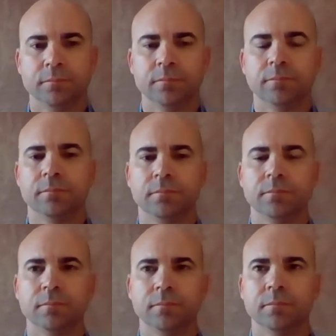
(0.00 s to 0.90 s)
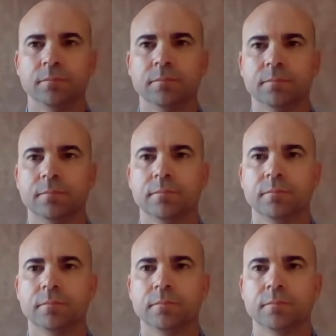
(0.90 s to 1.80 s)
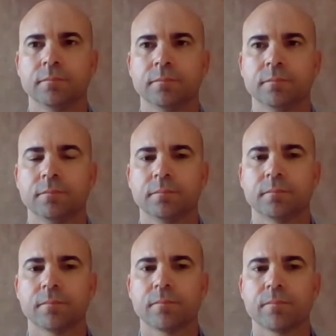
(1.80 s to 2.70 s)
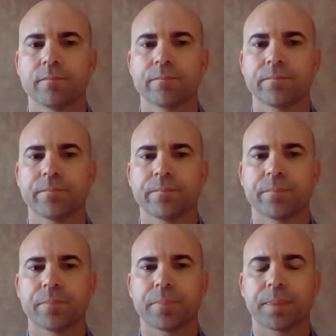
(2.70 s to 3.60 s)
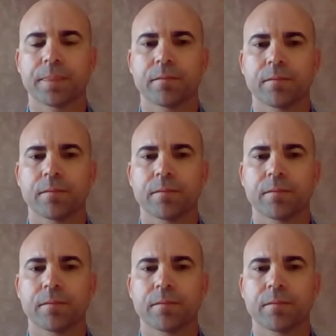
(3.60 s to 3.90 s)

(not speaking)